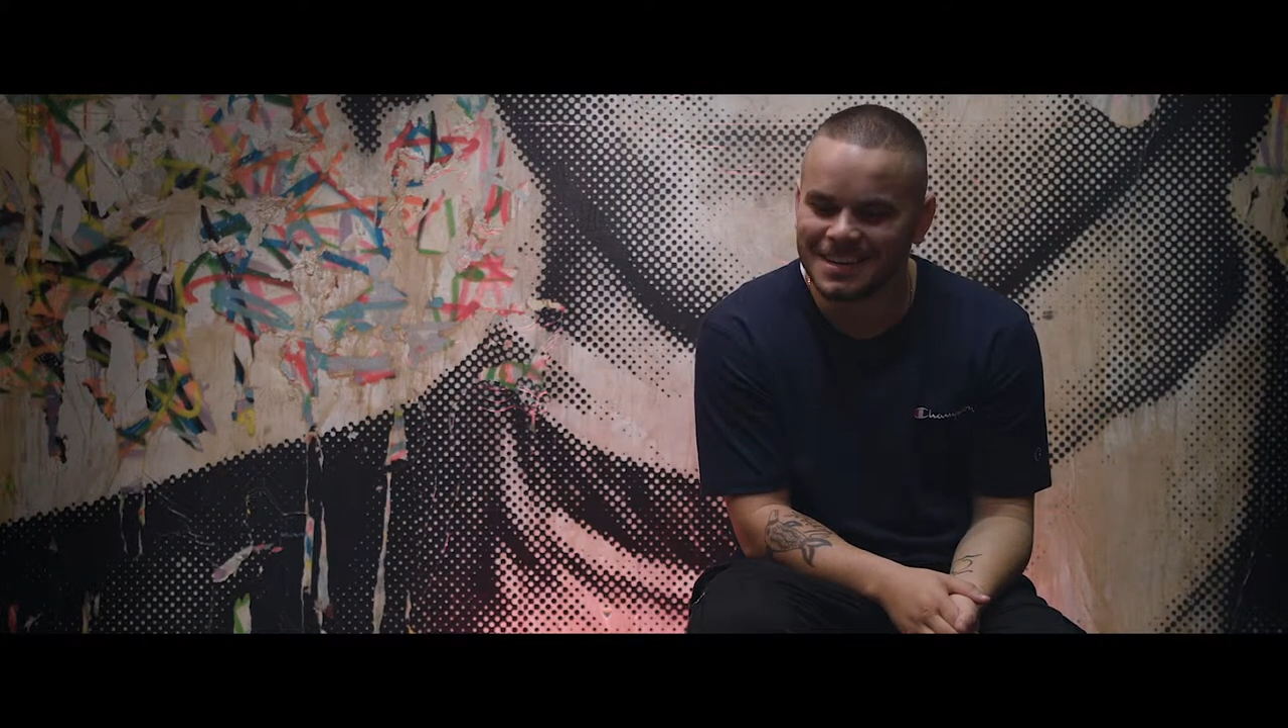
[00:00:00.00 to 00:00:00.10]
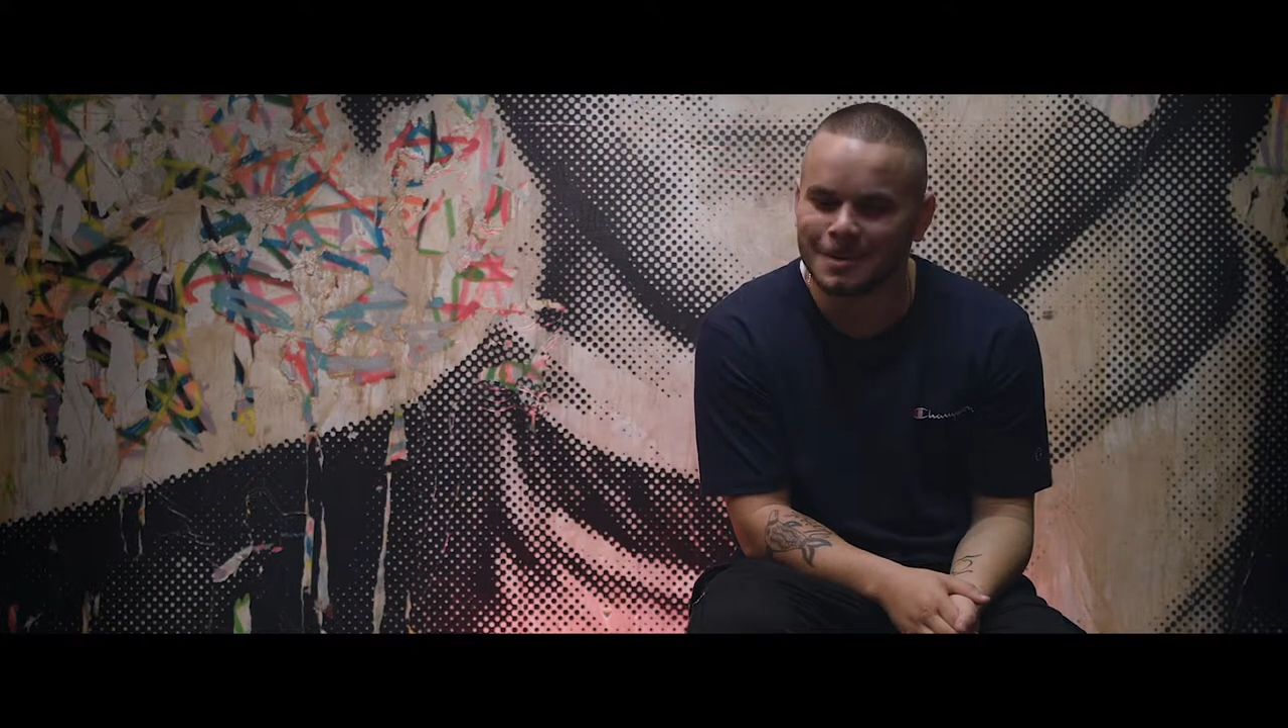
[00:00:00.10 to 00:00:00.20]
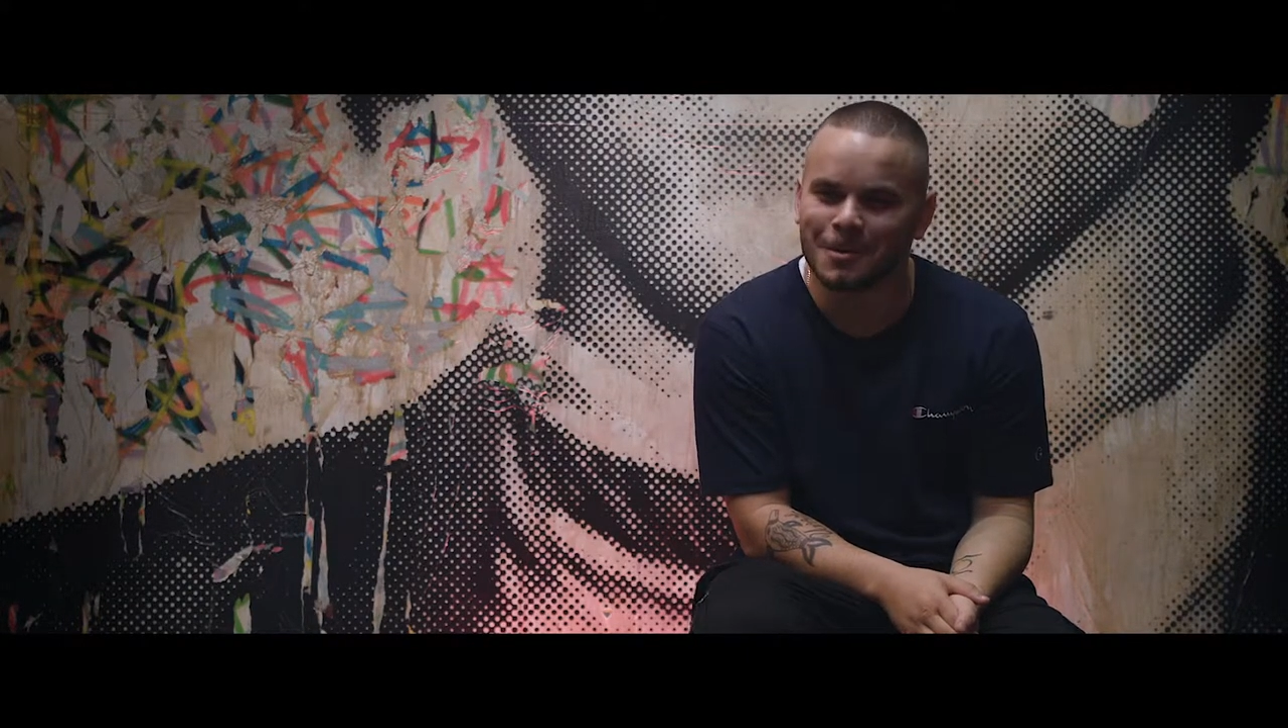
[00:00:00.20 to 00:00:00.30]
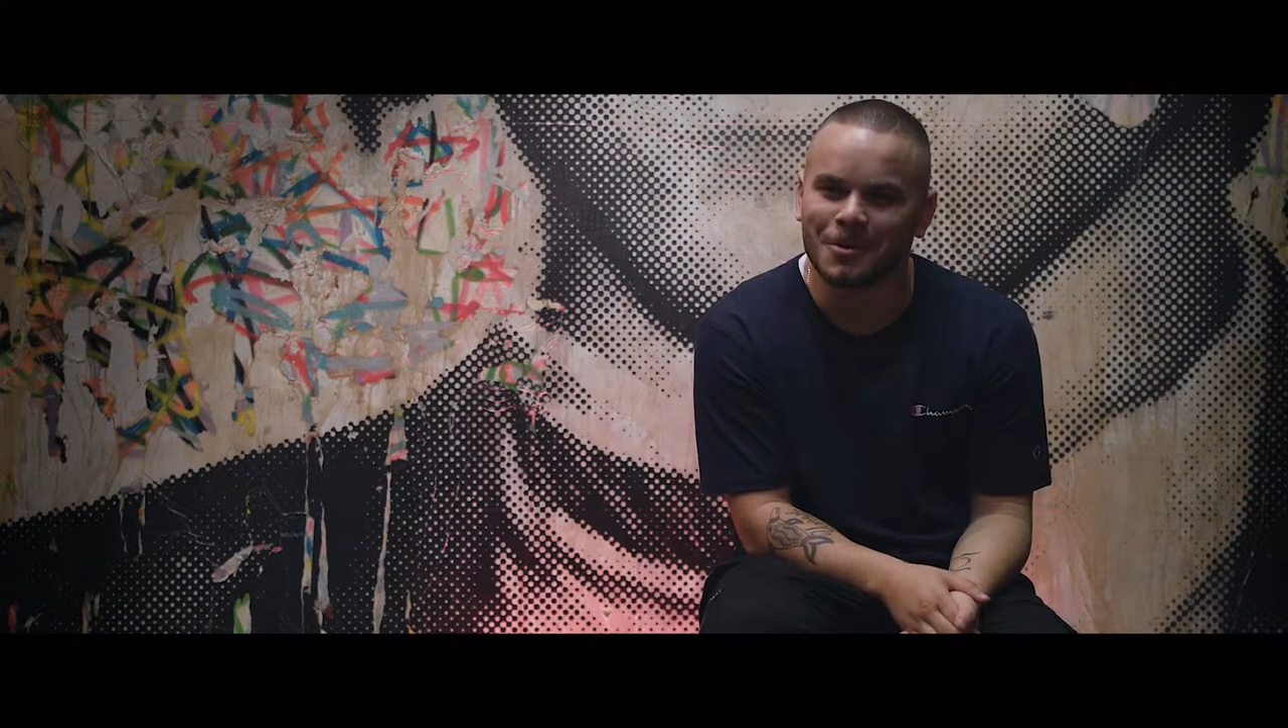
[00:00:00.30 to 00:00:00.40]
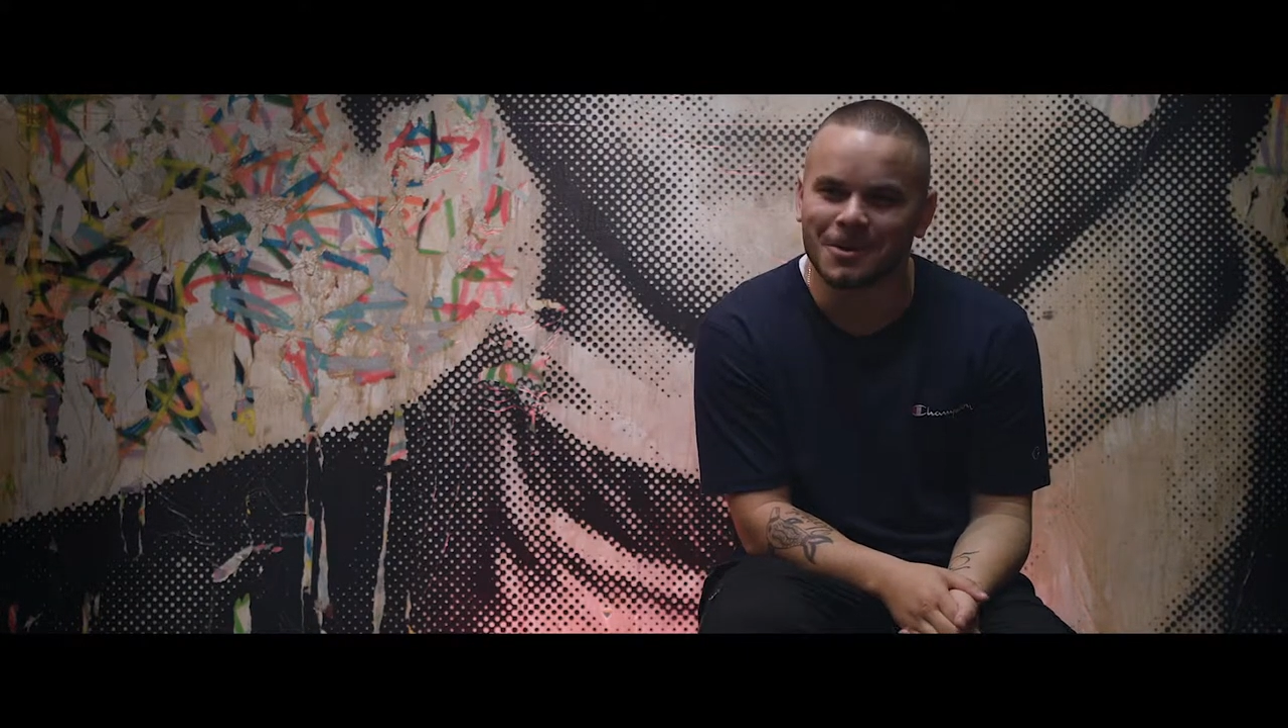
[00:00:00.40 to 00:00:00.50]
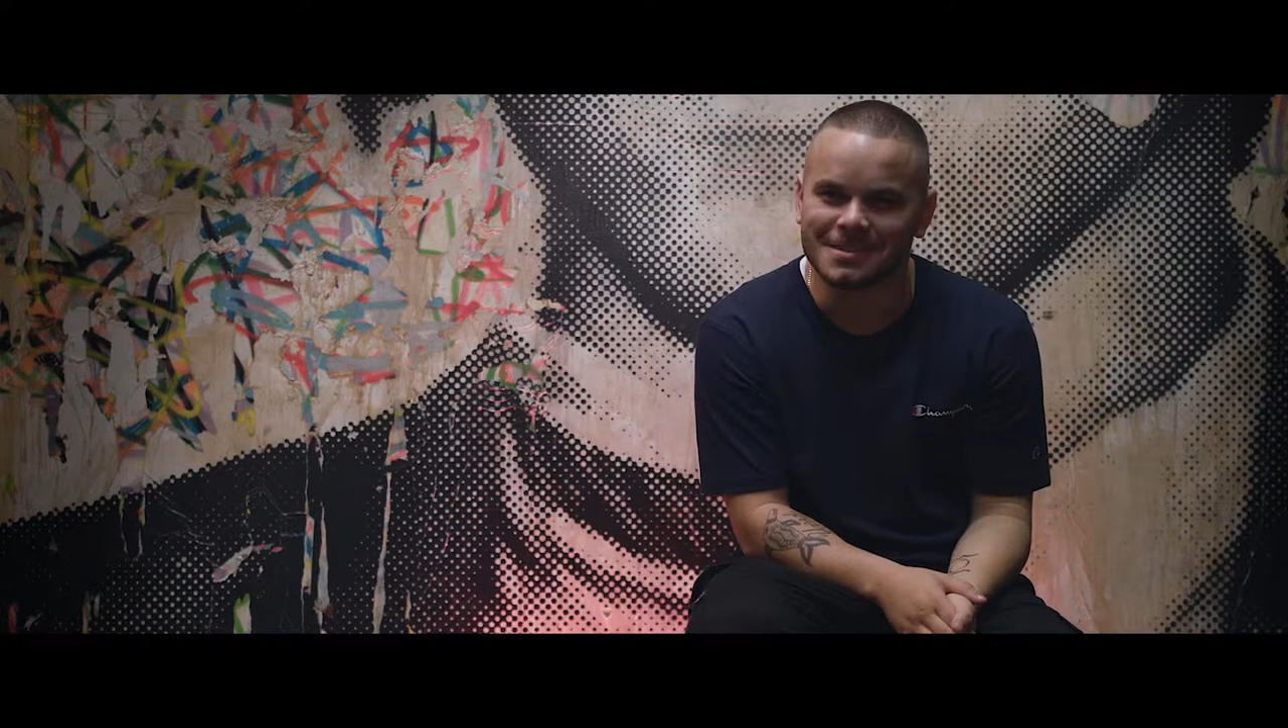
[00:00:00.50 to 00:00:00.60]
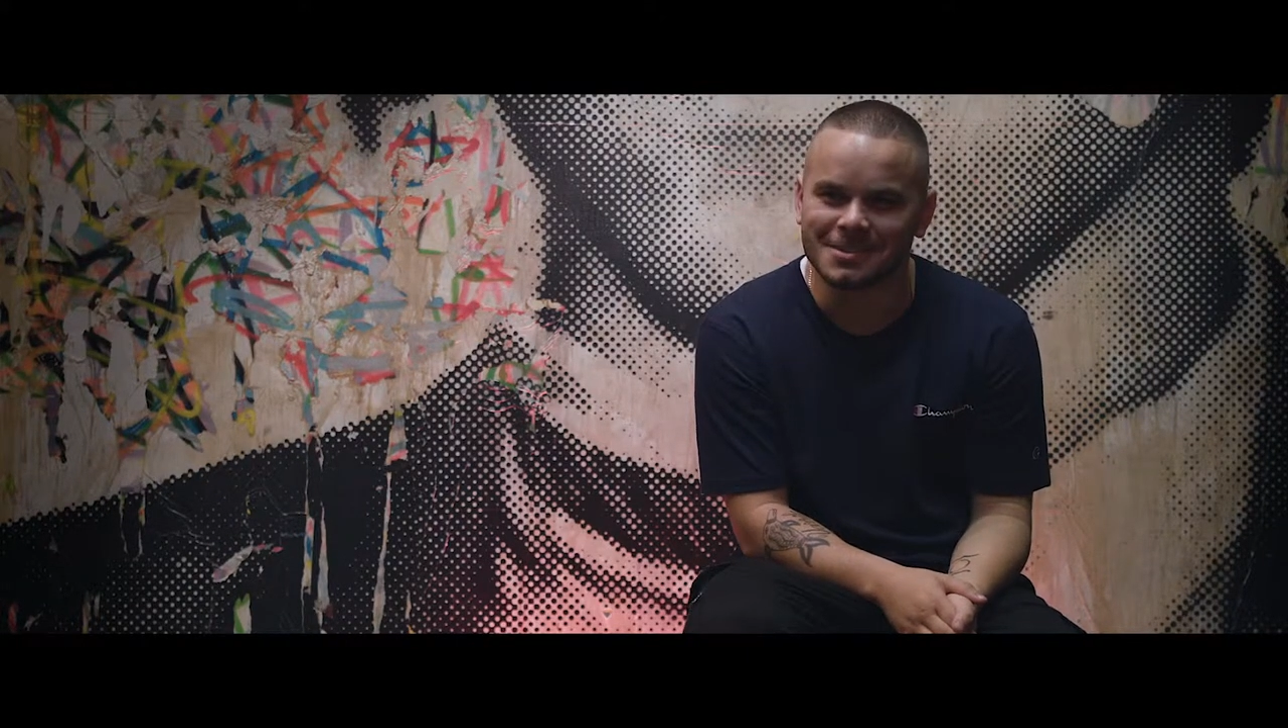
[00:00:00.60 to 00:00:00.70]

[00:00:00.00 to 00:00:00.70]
hear my words